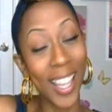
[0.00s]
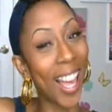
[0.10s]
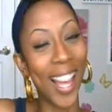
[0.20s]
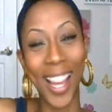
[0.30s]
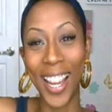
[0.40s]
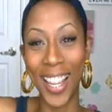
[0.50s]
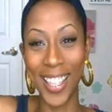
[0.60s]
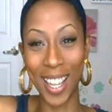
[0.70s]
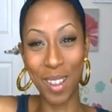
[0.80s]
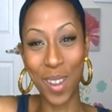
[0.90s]

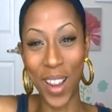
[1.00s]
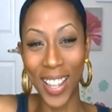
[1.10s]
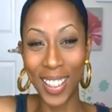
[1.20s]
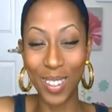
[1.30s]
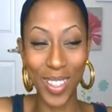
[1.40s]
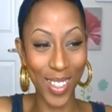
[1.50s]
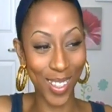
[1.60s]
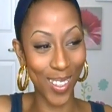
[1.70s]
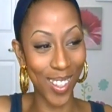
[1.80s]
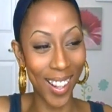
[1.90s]
Yes, I'll be finally
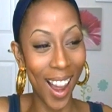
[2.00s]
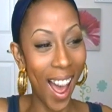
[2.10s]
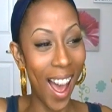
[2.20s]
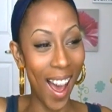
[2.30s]
finished school.